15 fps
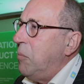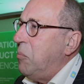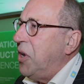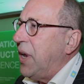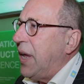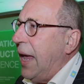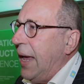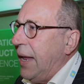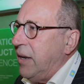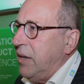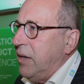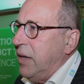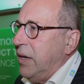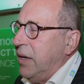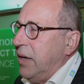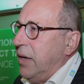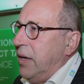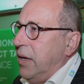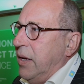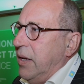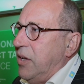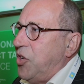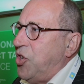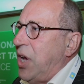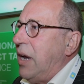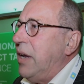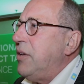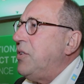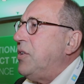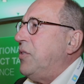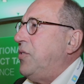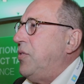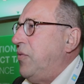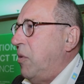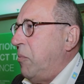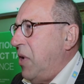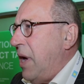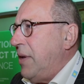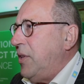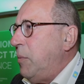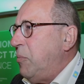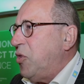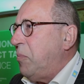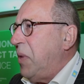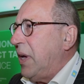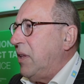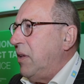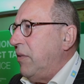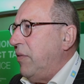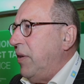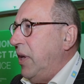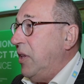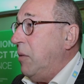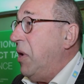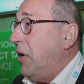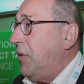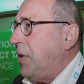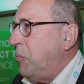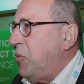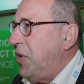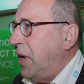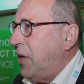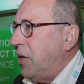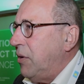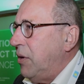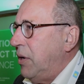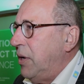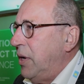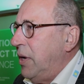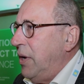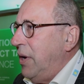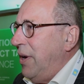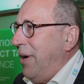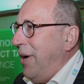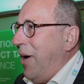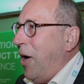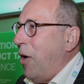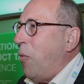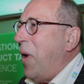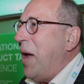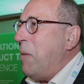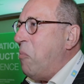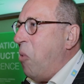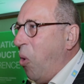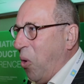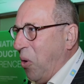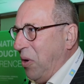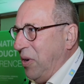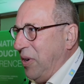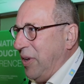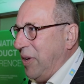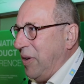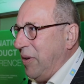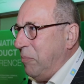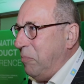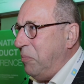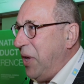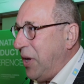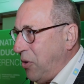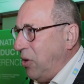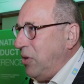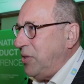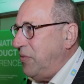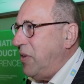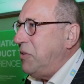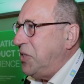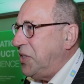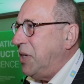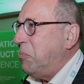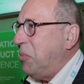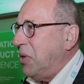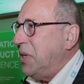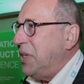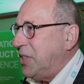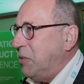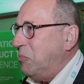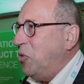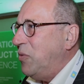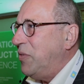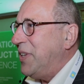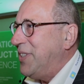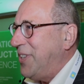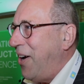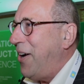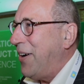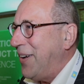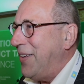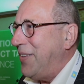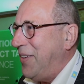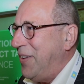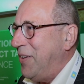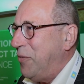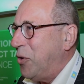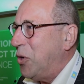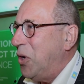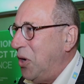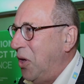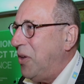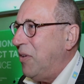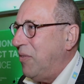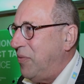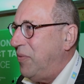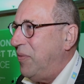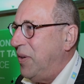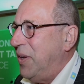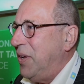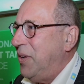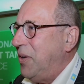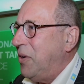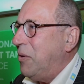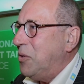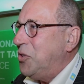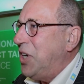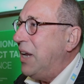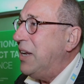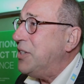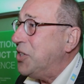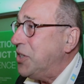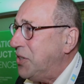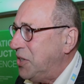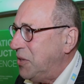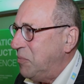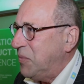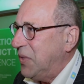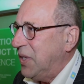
But again, the challenges from an IT perspective in the maritime sector are way more, because very simple, it's a moving target for a lot of challenges.